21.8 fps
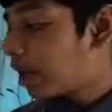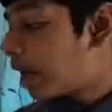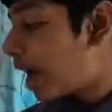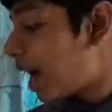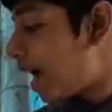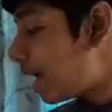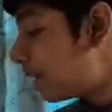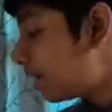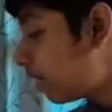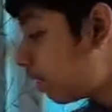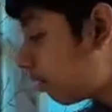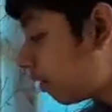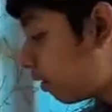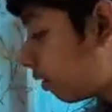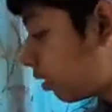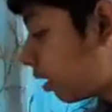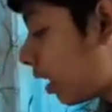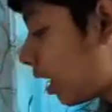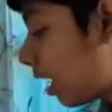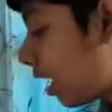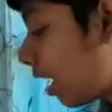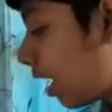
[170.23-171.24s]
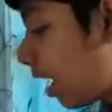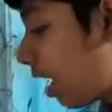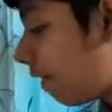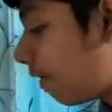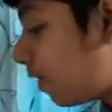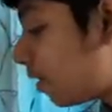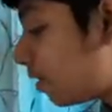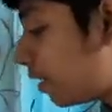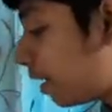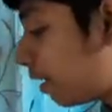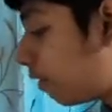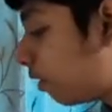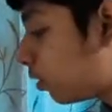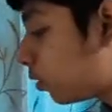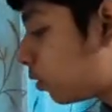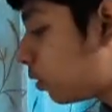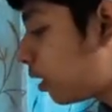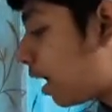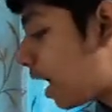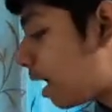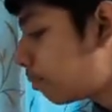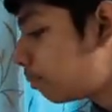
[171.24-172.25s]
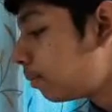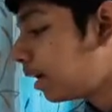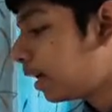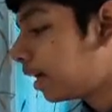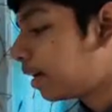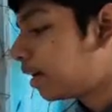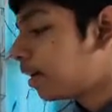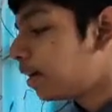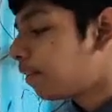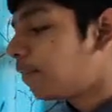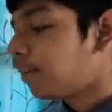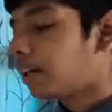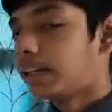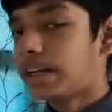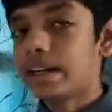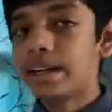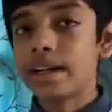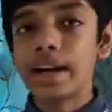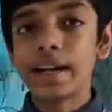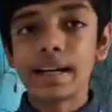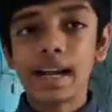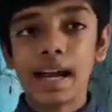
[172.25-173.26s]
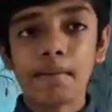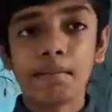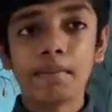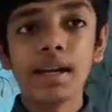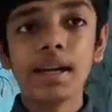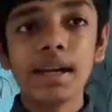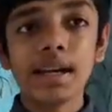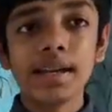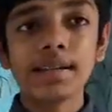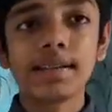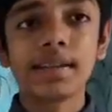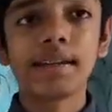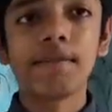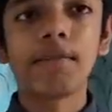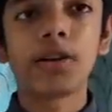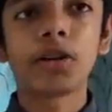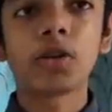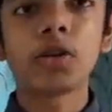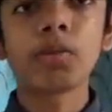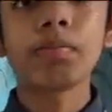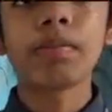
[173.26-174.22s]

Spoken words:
as F is equal to ma, we can write ma is equal to